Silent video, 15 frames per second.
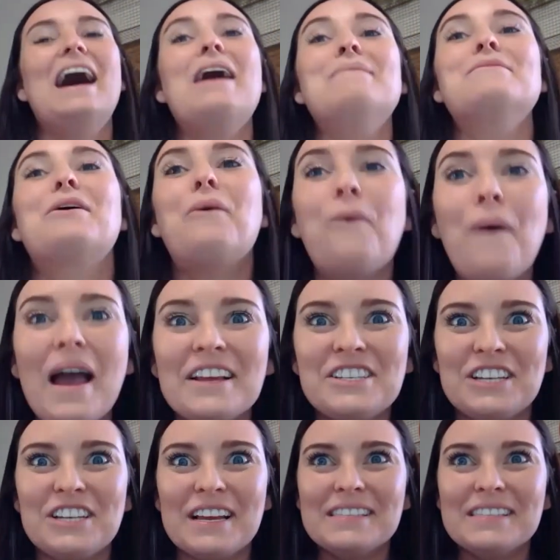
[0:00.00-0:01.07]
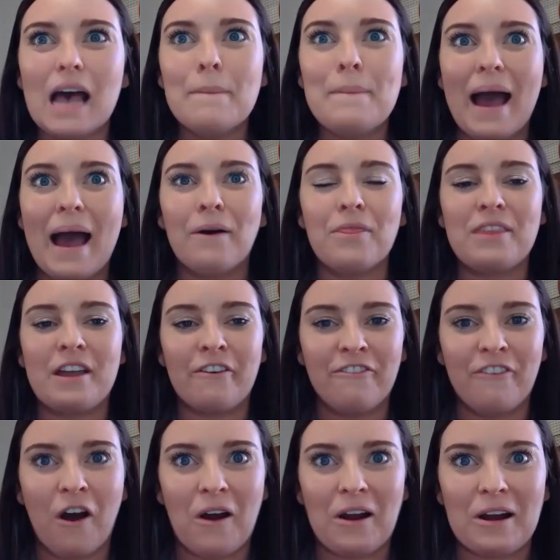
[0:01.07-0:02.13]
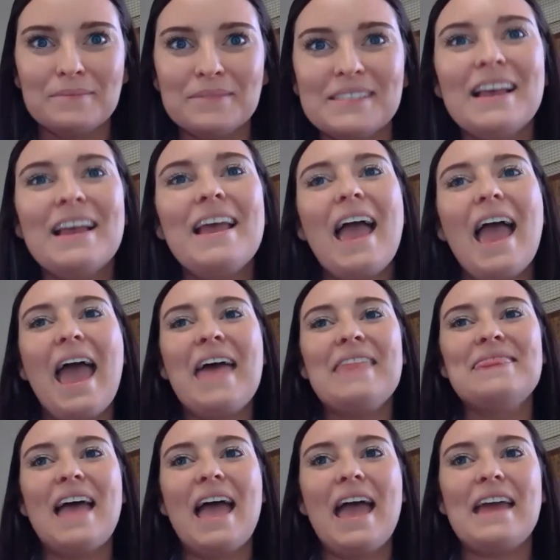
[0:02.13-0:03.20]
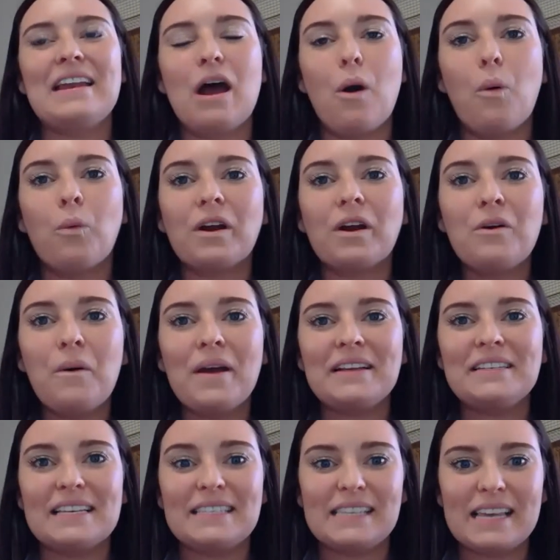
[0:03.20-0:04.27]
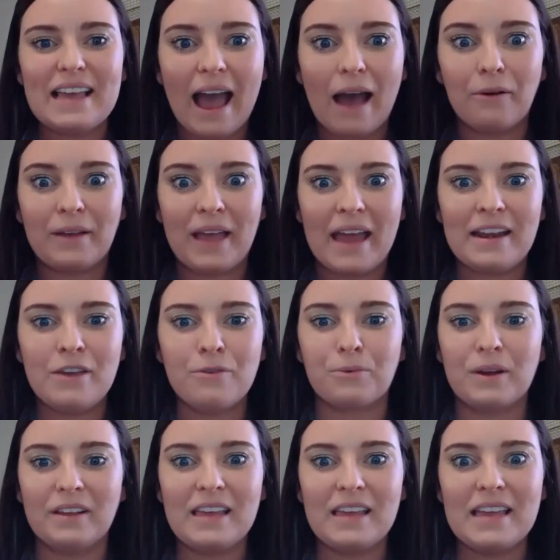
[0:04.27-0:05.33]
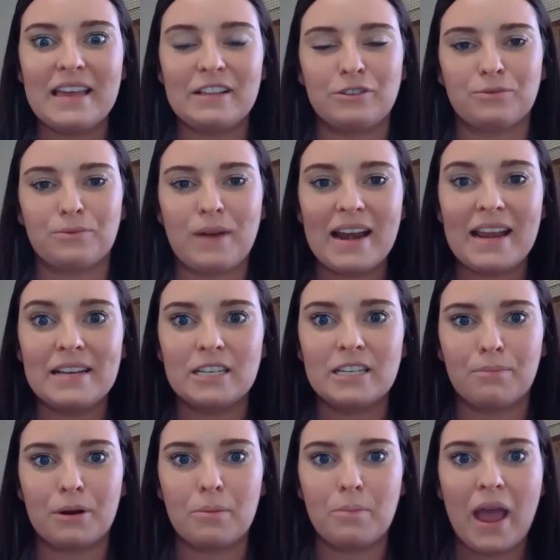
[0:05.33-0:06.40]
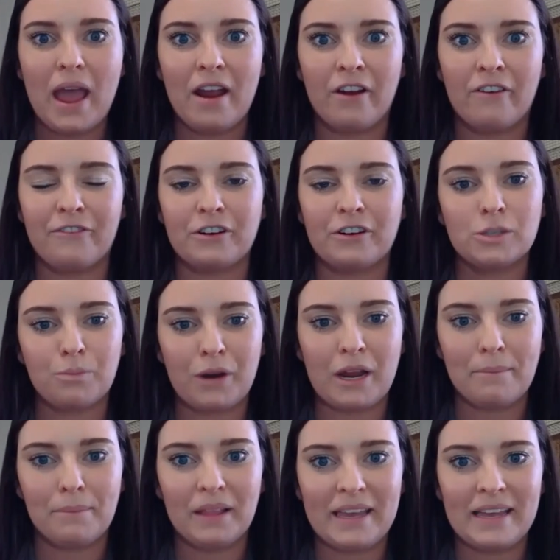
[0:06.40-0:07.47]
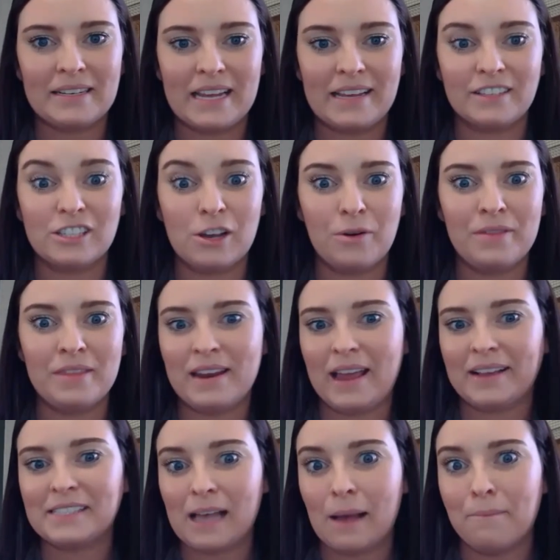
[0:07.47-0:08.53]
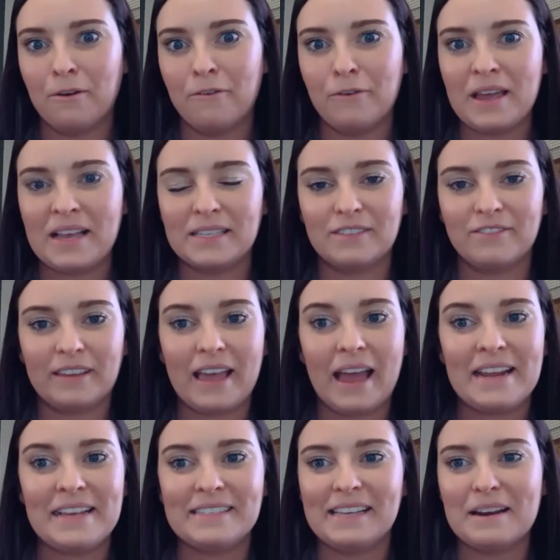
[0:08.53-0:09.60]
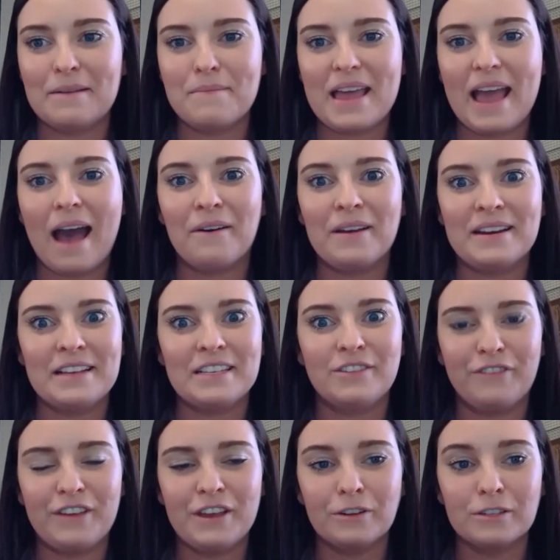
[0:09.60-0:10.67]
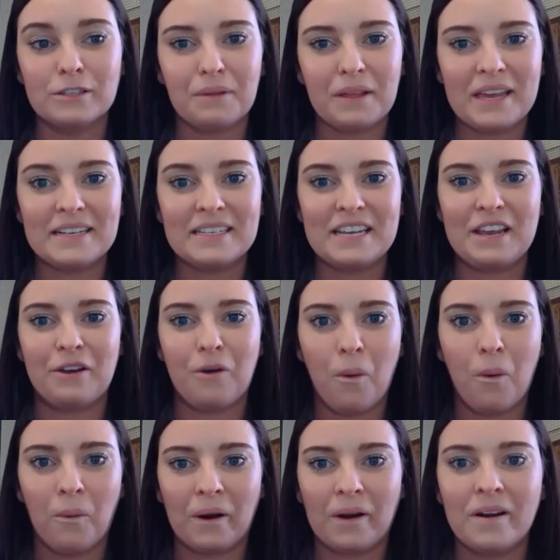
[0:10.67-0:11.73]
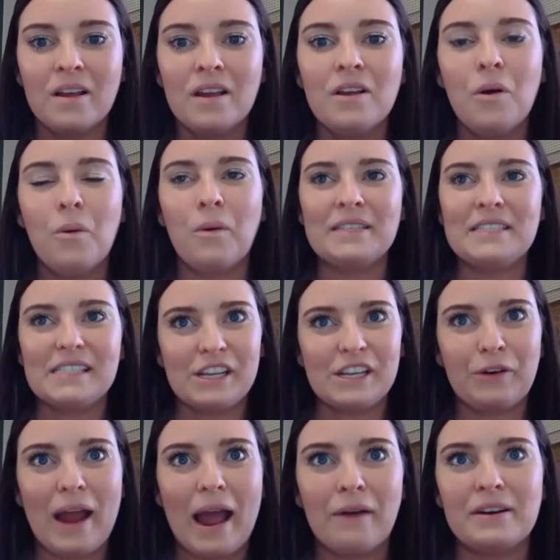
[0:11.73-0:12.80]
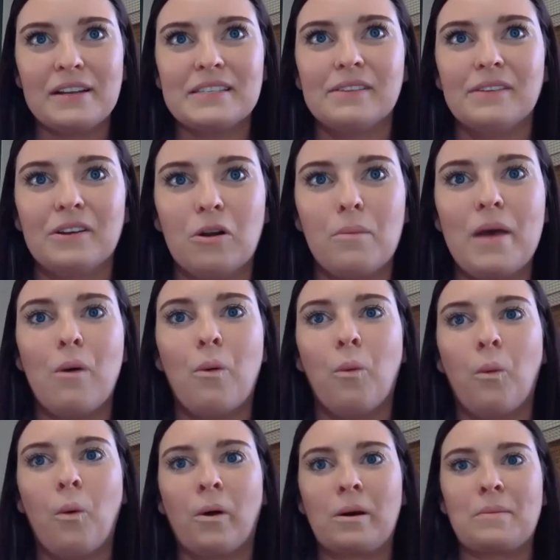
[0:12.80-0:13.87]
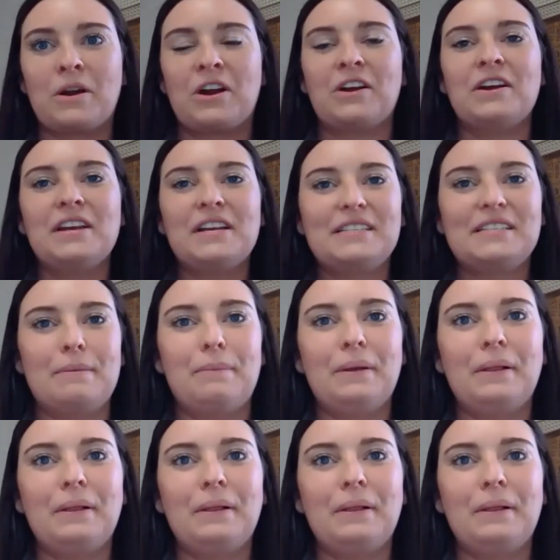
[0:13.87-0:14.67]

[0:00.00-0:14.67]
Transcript: some questions about their farms. And then we're going to see how Kenny really gets ready to prepare for spring planting. So in the next couple of weeks, Kenny's going to be out in his fields planting corn once the ground is a little bit warmer to